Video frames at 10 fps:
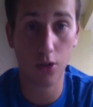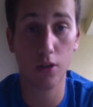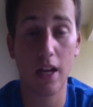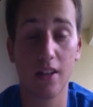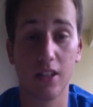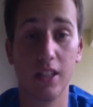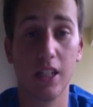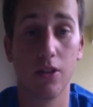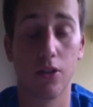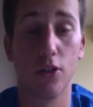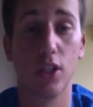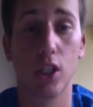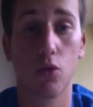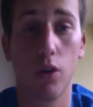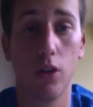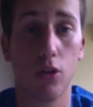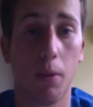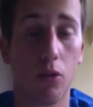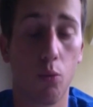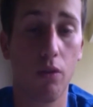S&D or Search and Destroy. Those are
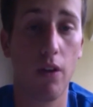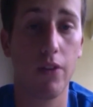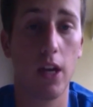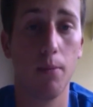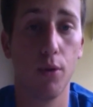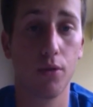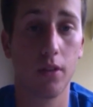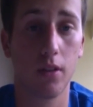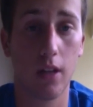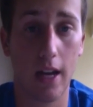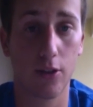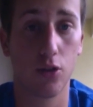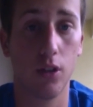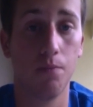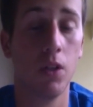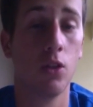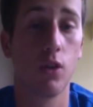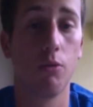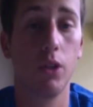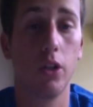my 3 favorite game modes, actually.
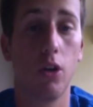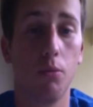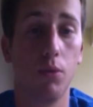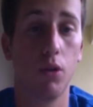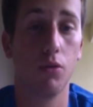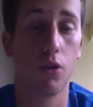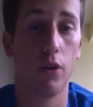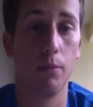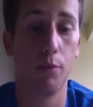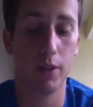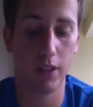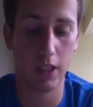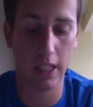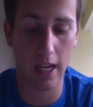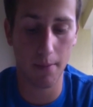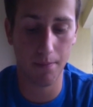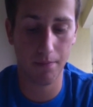So I really hope those are implemented in the game.